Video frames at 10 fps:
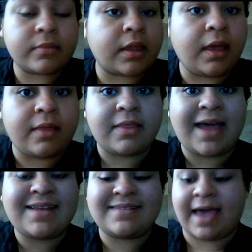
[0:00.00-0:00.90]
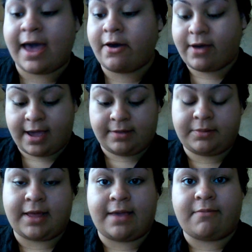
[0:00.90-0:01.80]
And that is how I
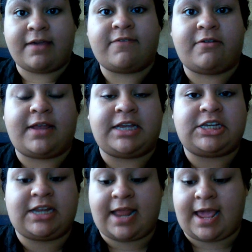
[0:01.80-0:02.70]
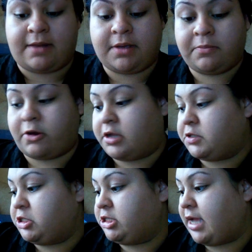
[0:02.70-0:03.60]
apply my foundation and my
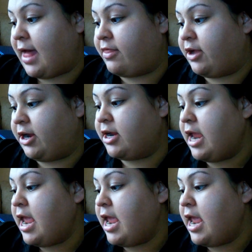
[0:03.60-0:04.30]
bronzer together.